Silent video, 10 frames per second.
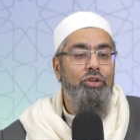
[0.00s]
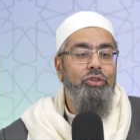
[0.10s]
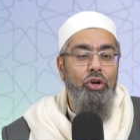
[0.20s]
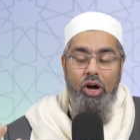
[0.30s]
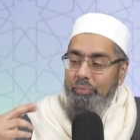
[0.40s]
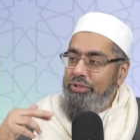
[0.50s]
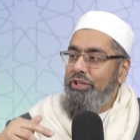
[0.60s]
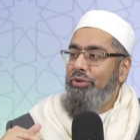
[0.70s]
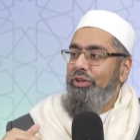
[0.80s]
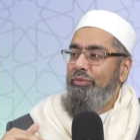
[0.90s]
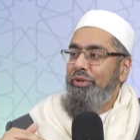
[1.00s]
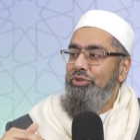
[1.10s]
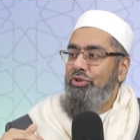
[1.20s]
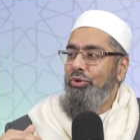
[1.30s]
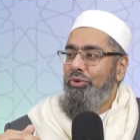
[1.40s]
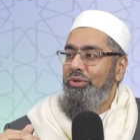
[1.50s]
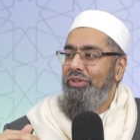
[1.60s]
the opposite could have been true